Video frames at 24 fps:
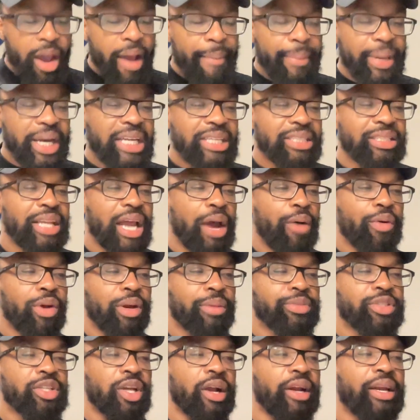Because now what
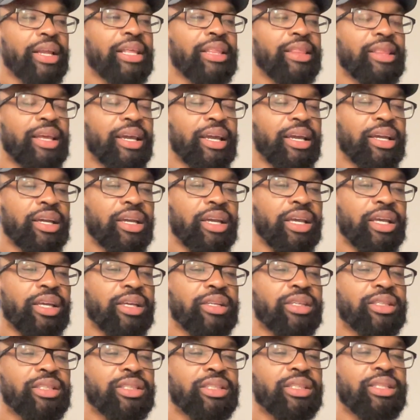I'm starting to think
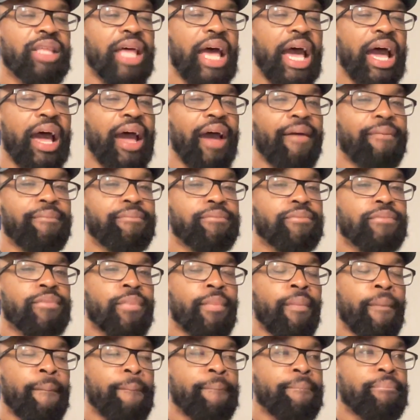is that
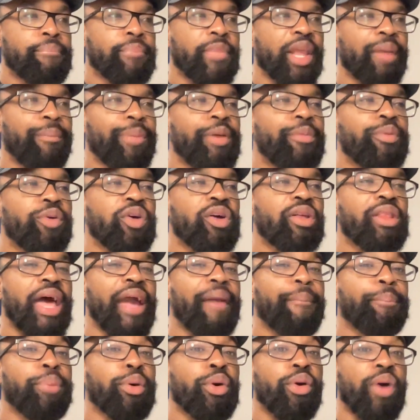people are,
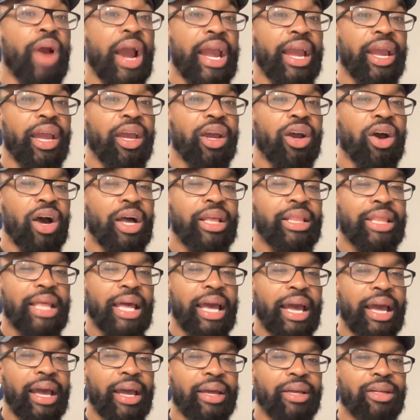like, preying on
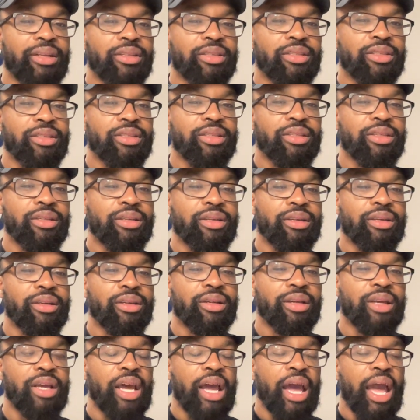that
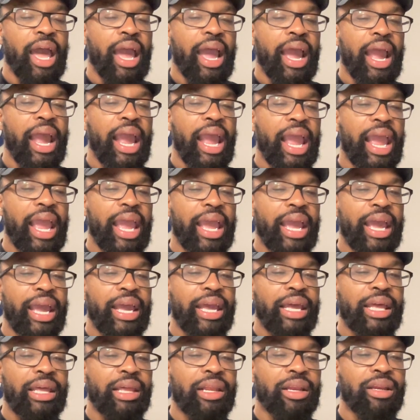
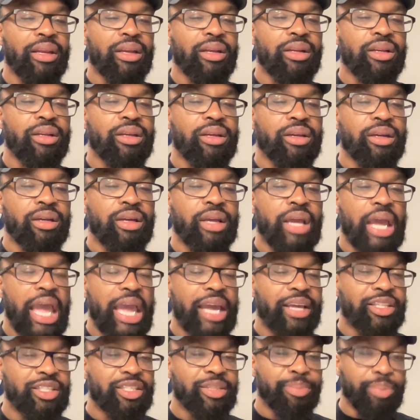and
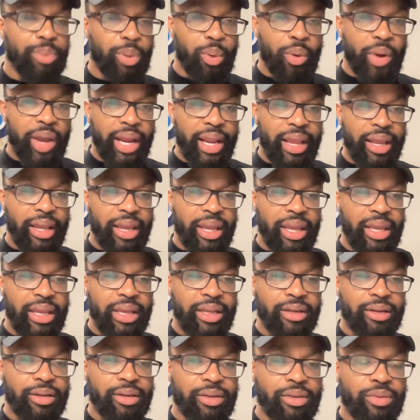exploiting
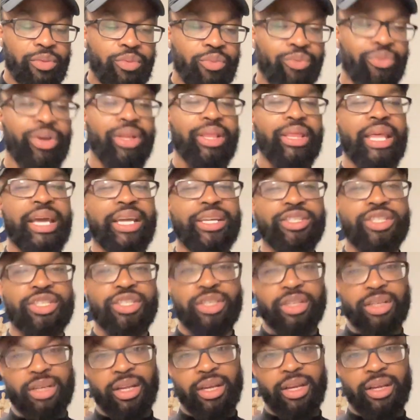it when they
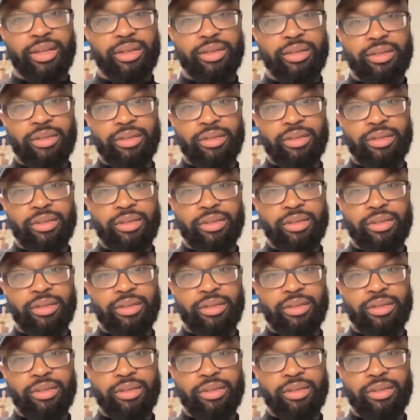shouldn't.